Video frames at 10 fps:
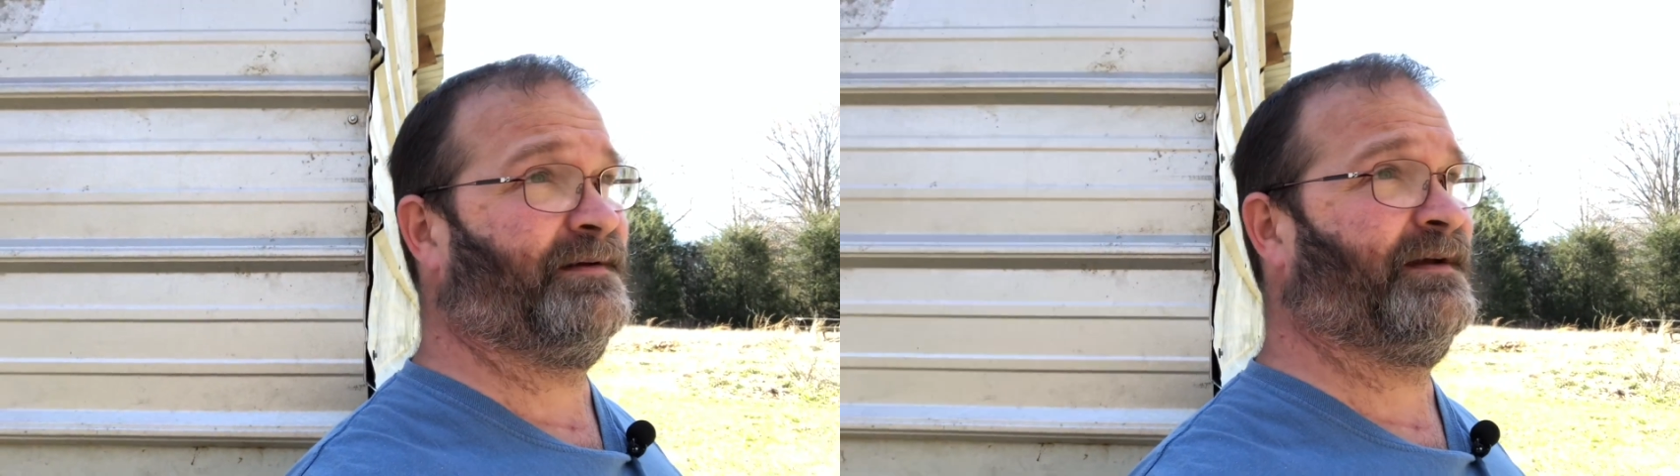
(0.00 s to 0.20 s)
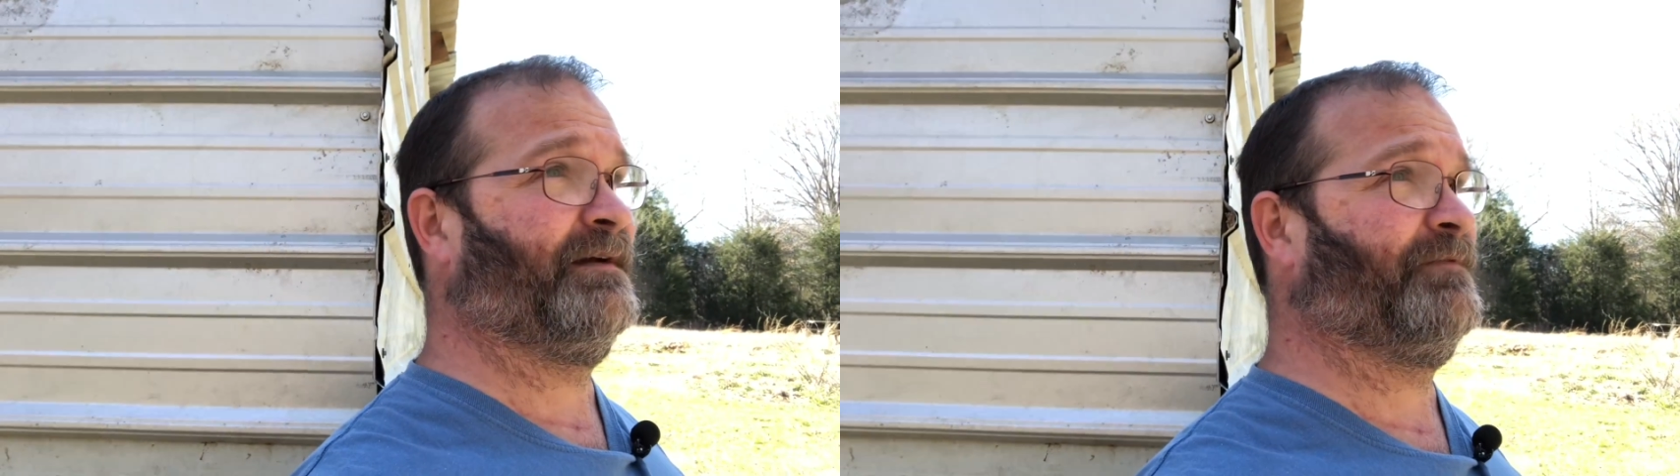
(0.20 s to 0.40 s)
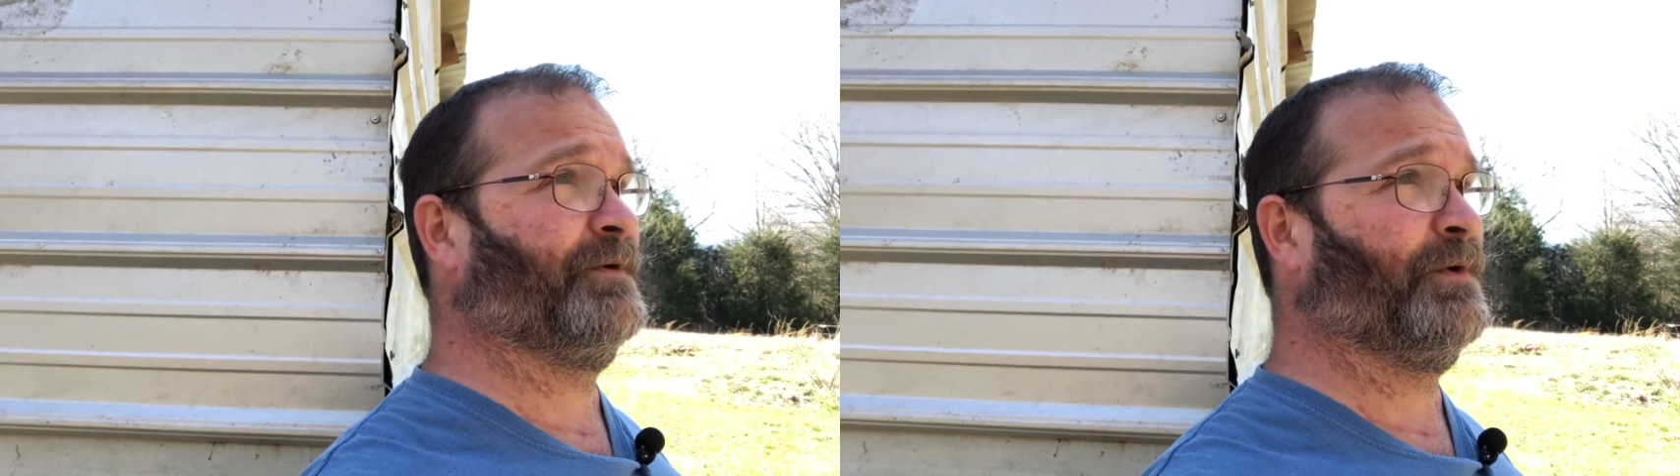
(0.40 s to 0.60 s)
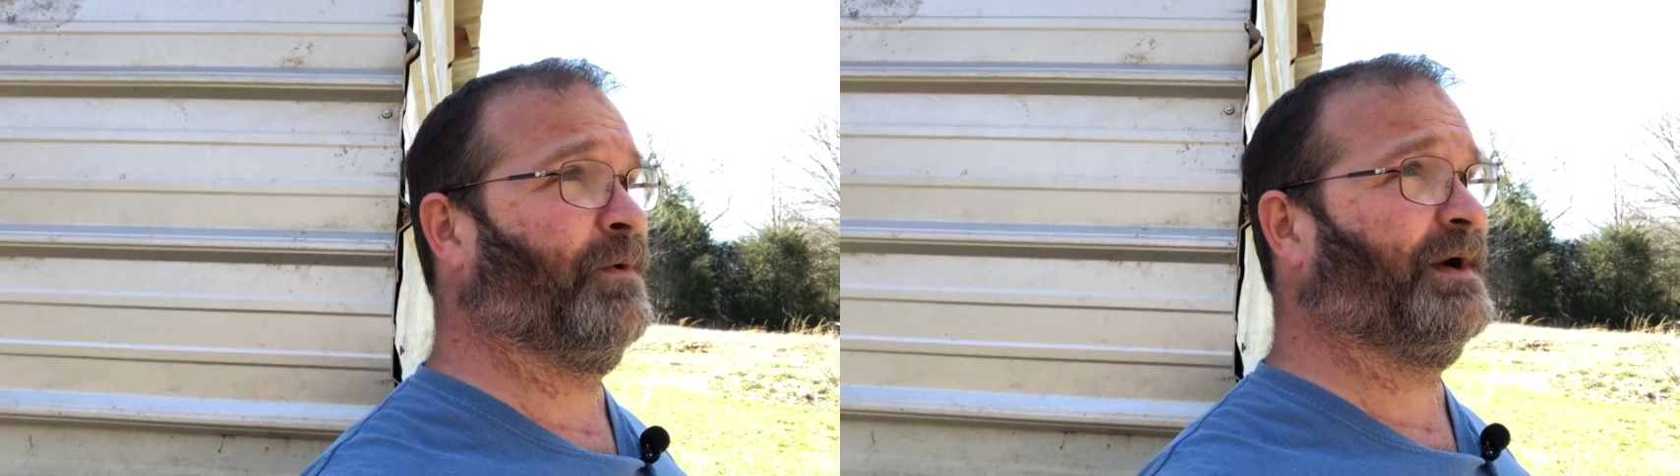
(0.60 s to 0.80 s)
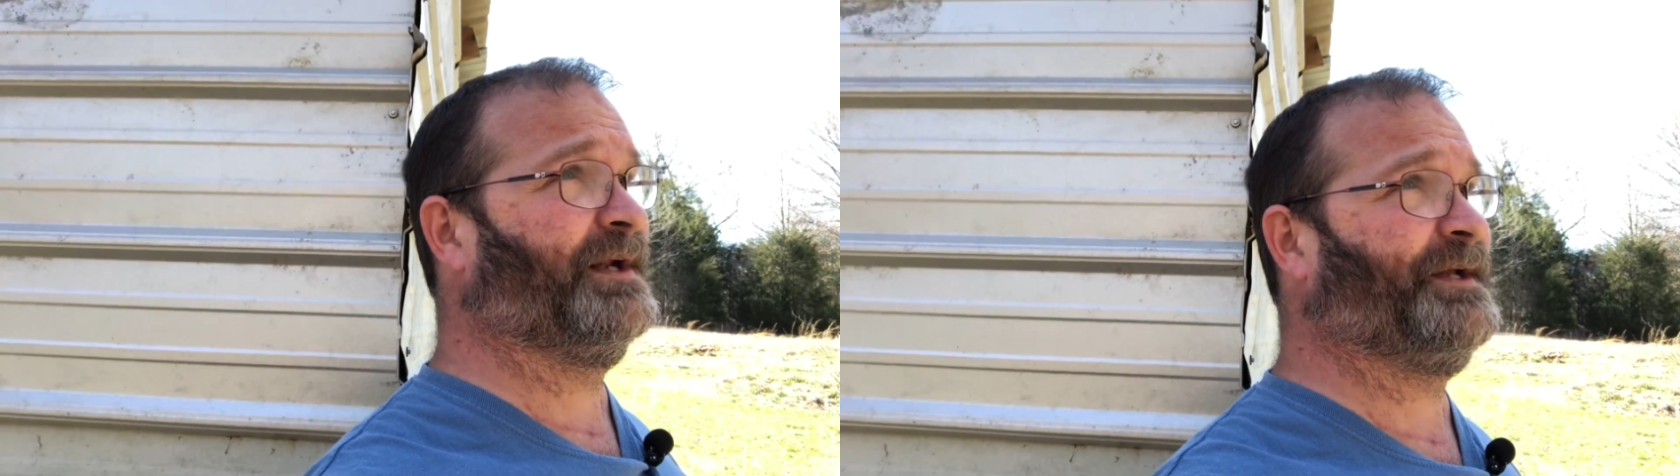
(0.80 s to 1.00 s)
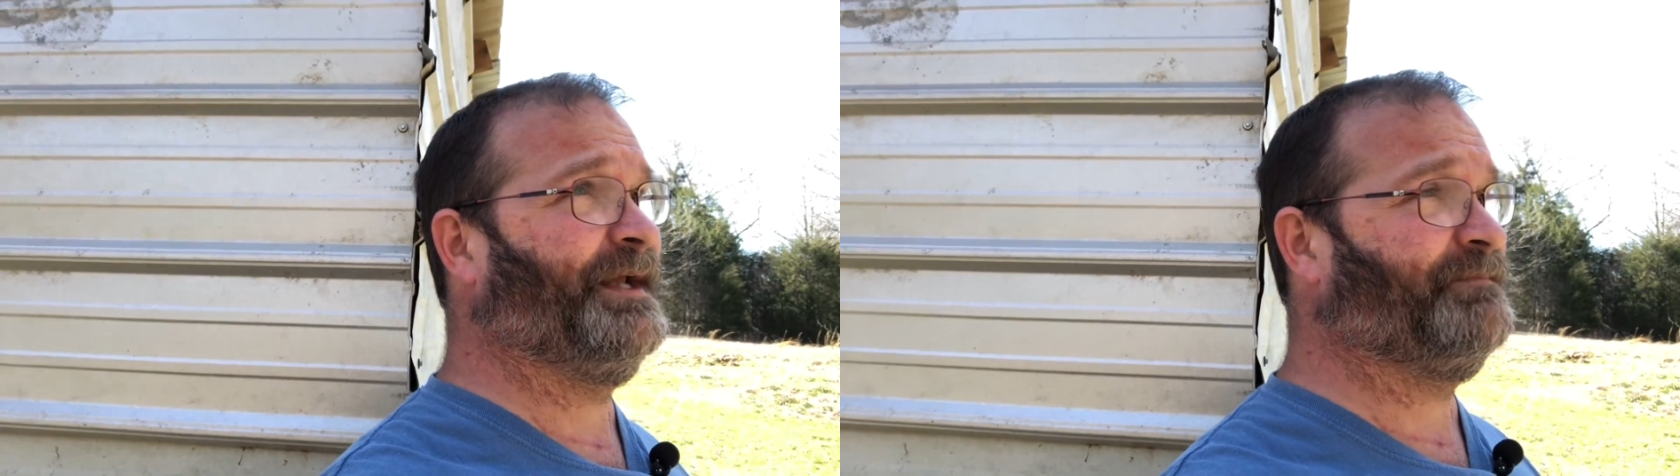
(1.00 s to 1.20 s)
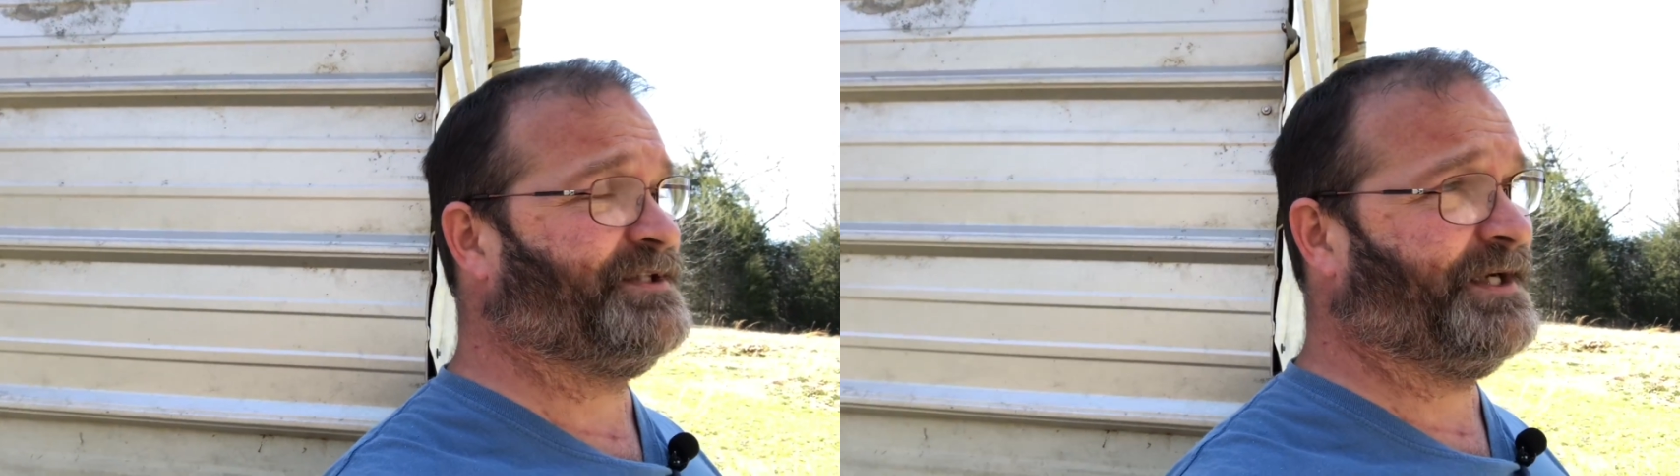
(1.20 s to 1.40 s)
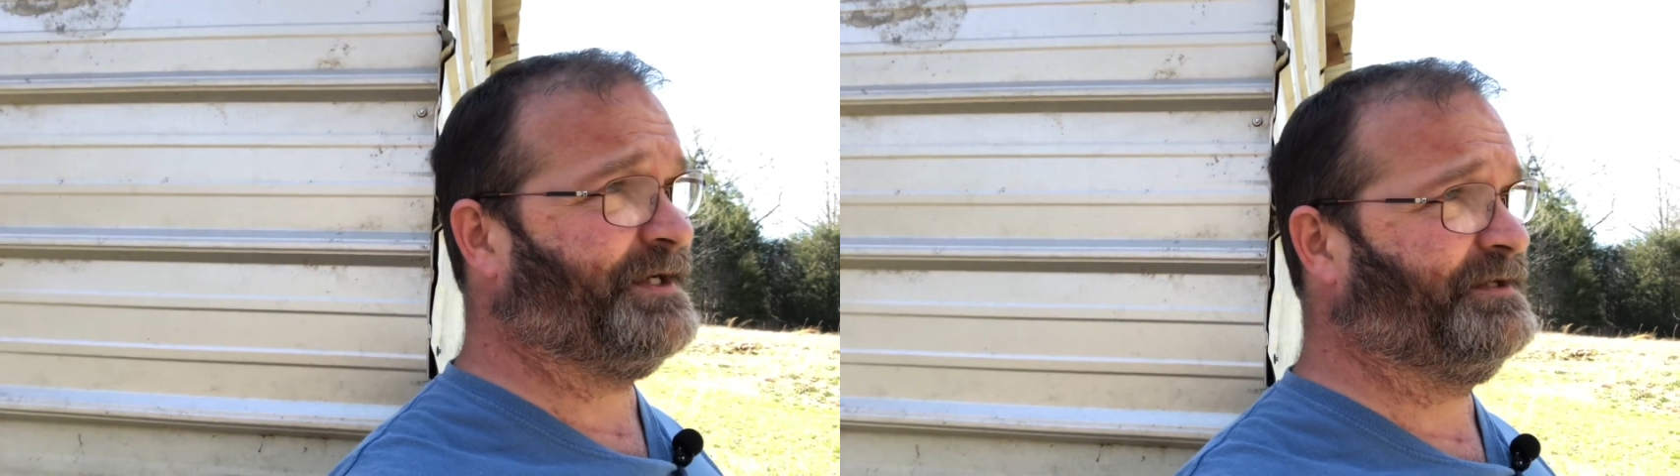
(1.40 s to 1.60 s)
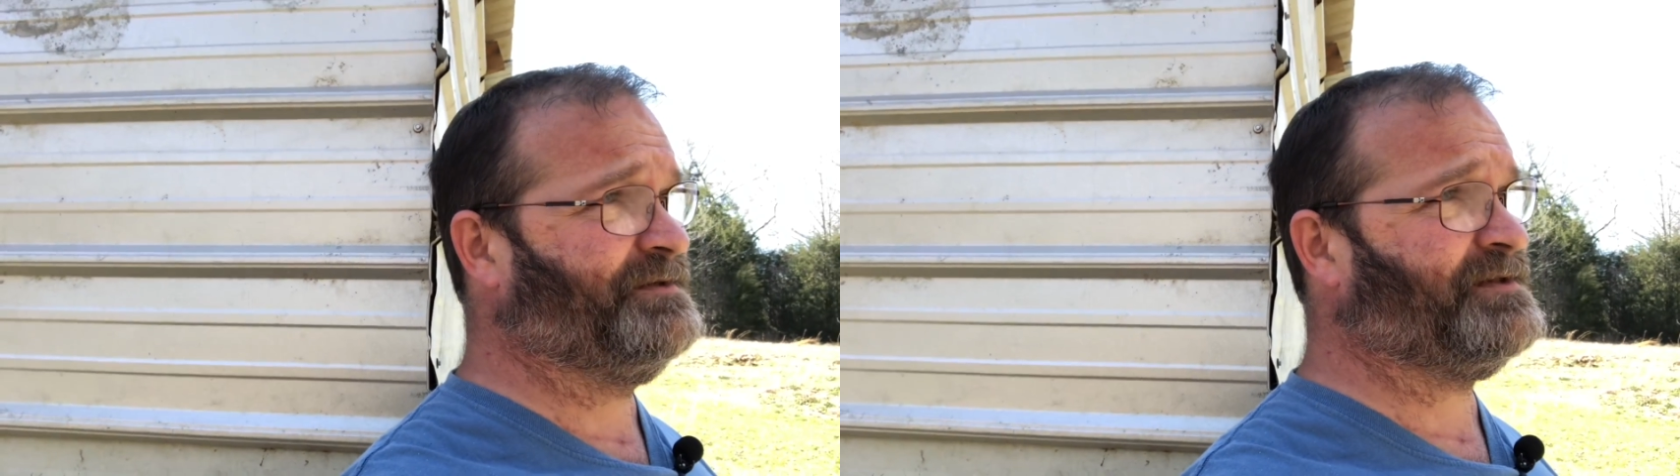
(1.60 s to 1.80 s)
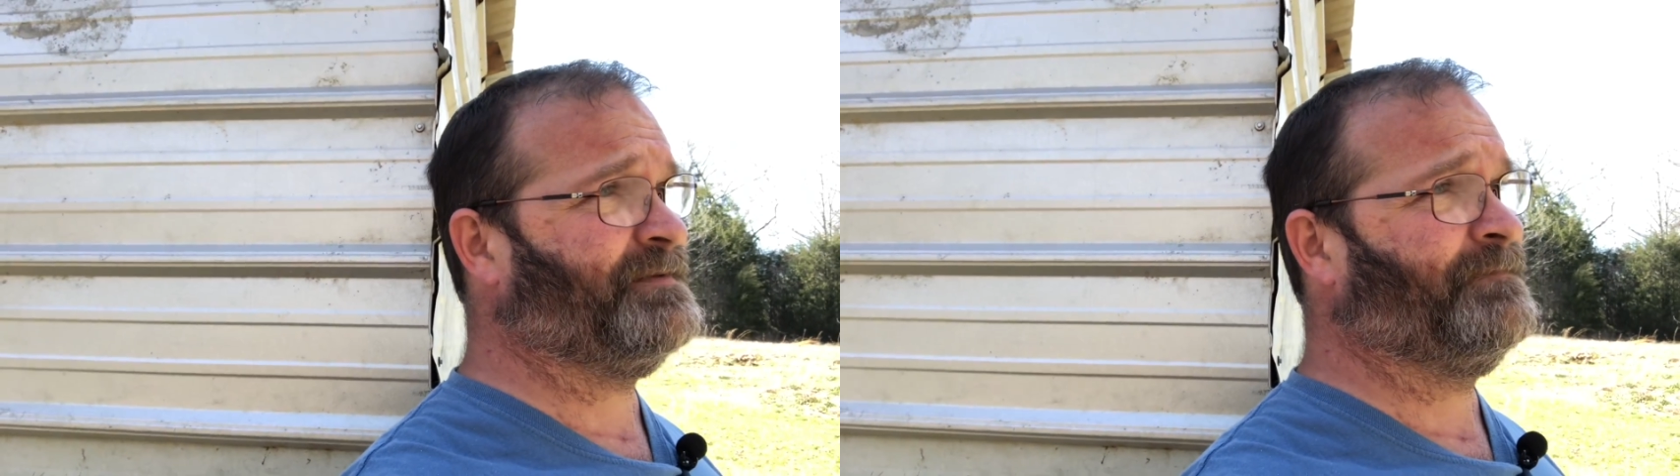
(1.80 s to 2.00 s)
If you're going to keep
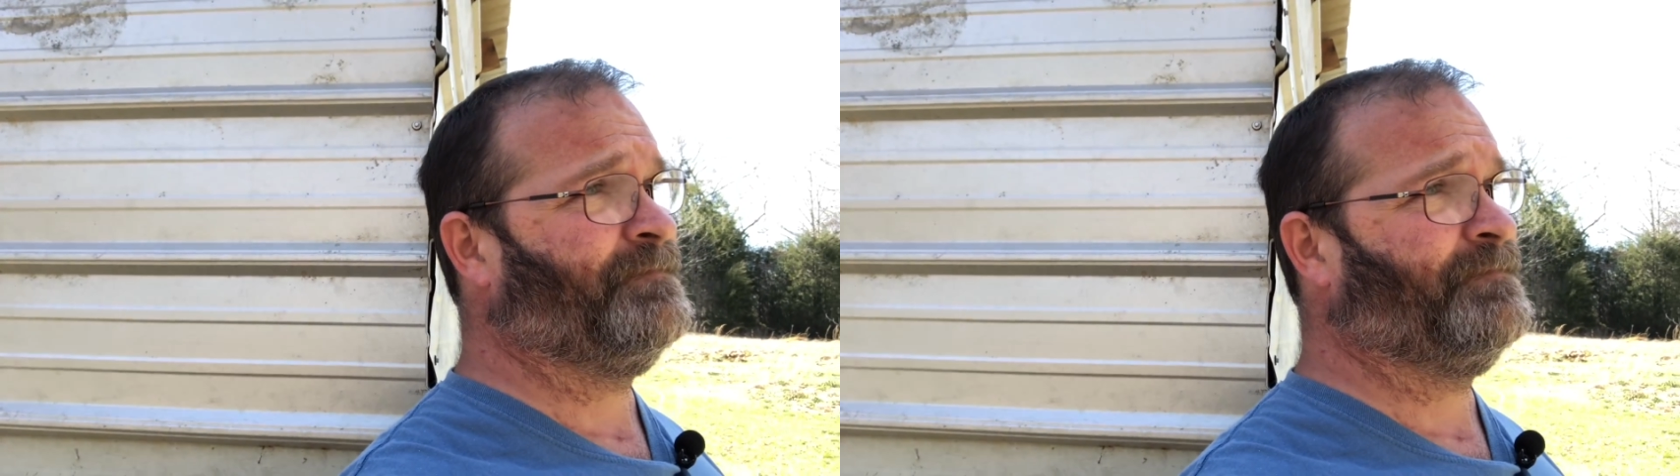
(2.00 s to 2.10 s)
chickens